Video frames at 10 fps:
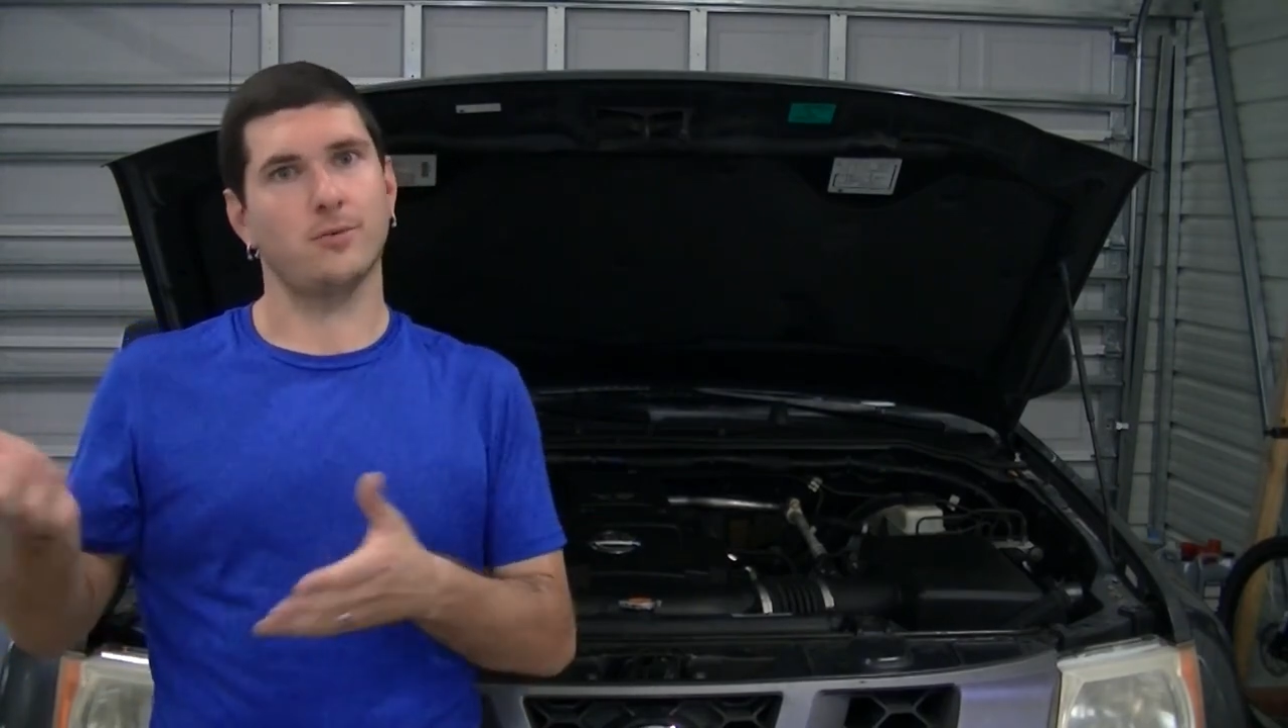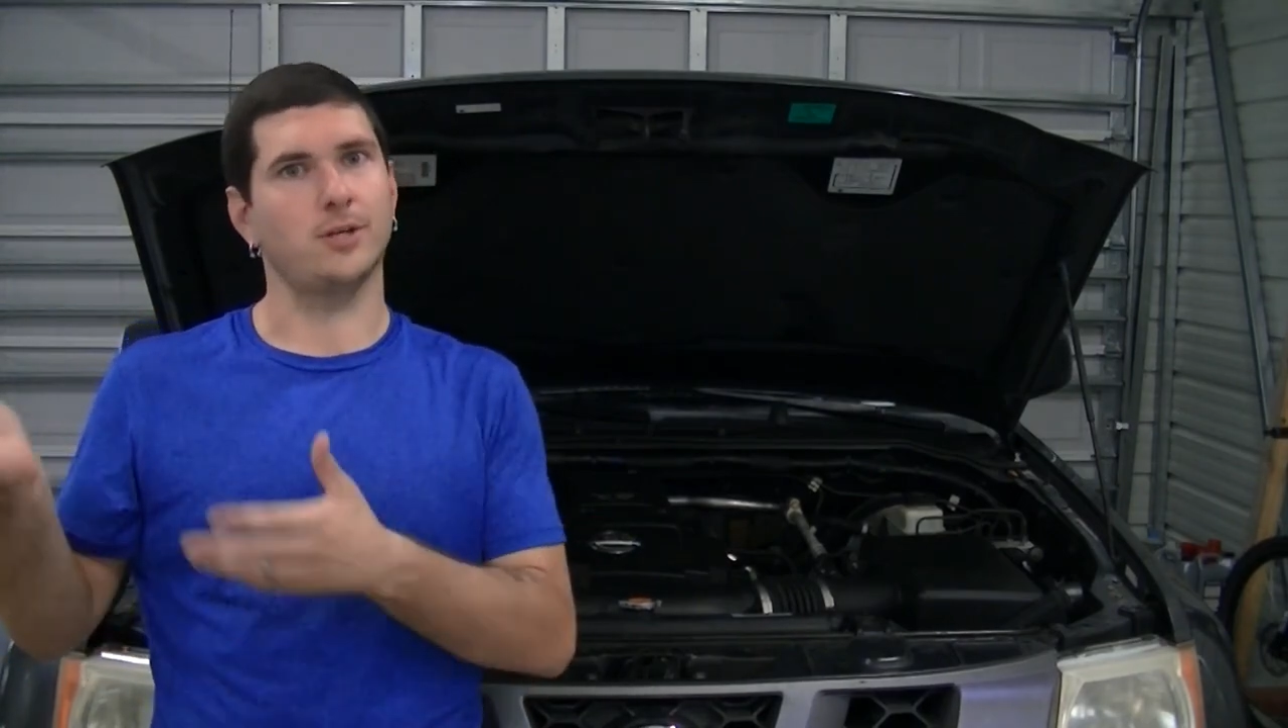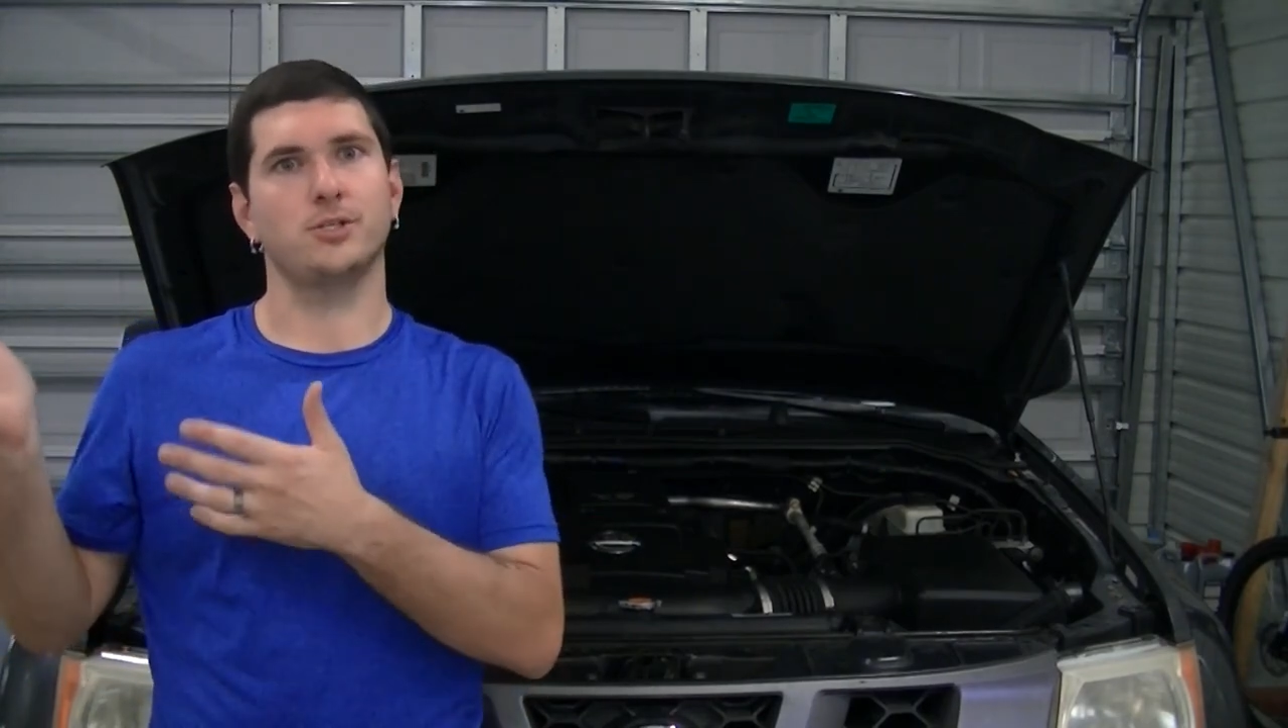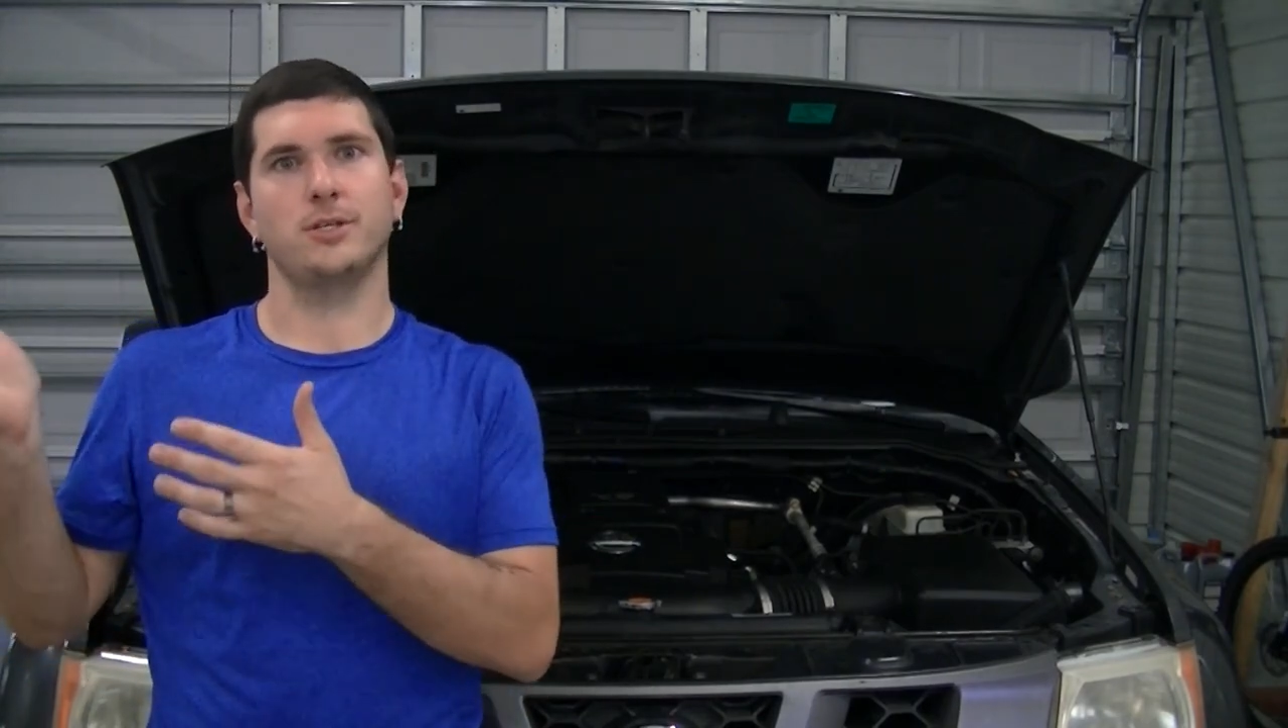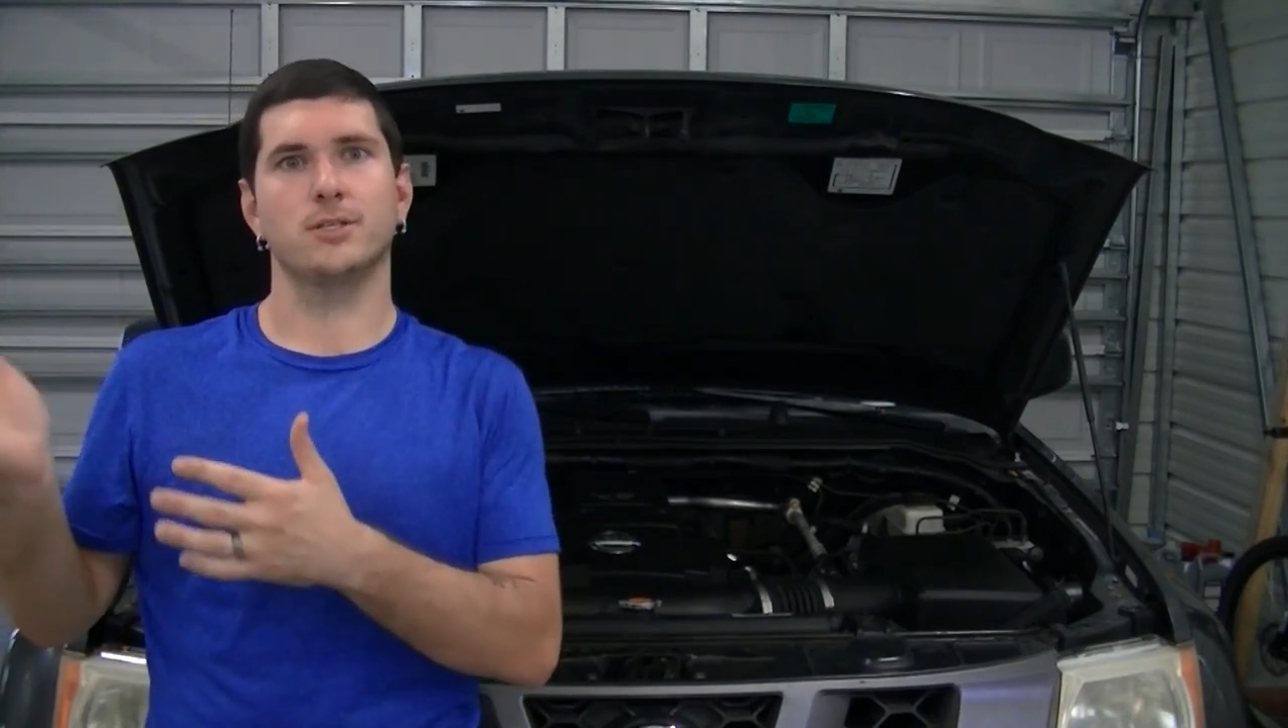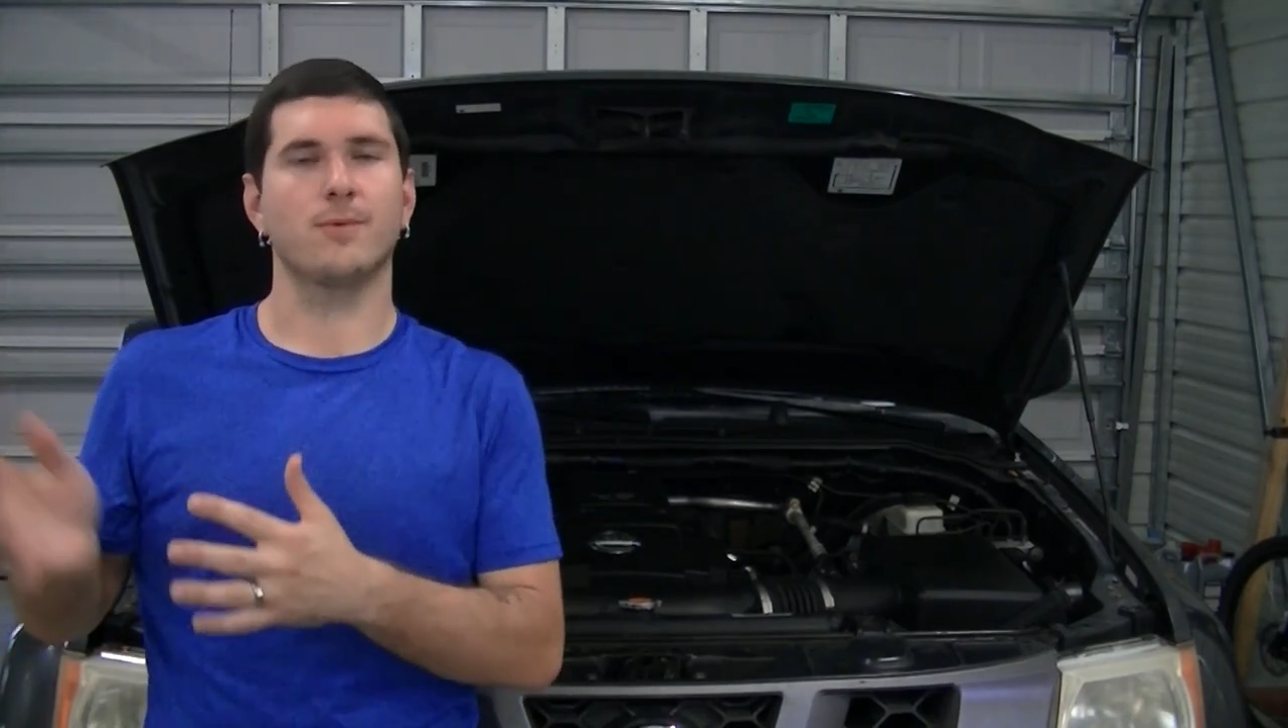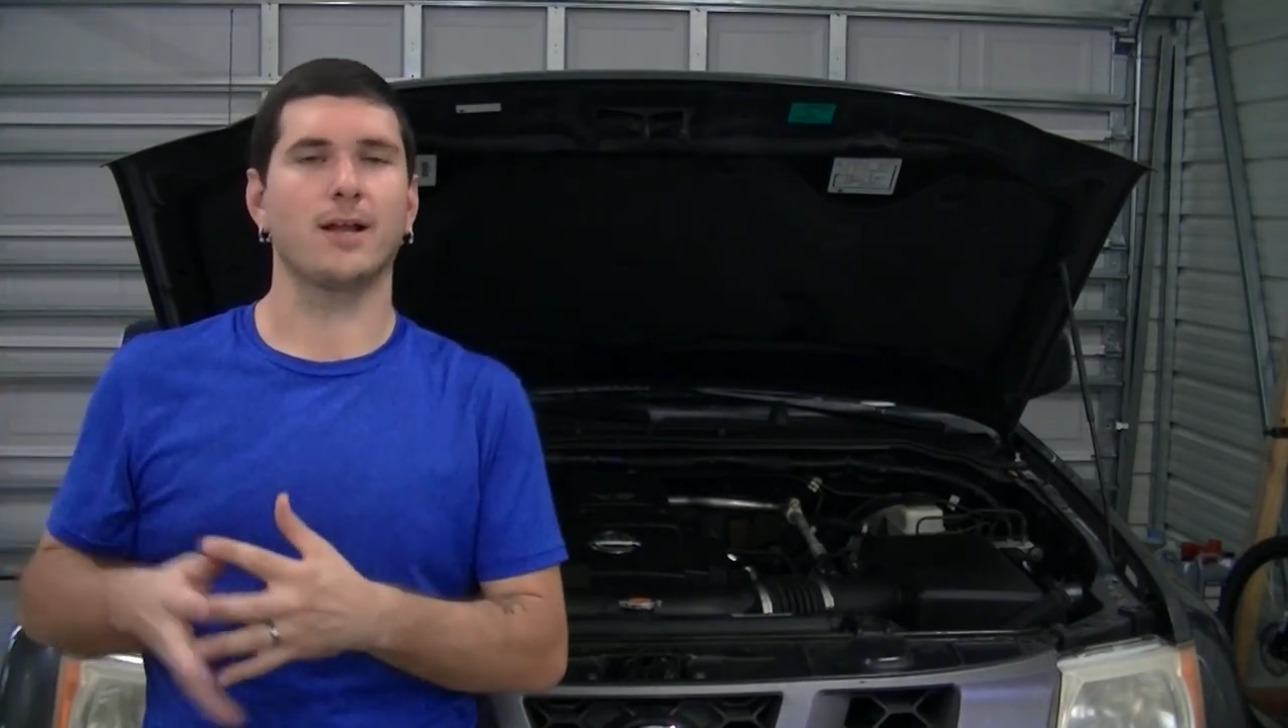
questions,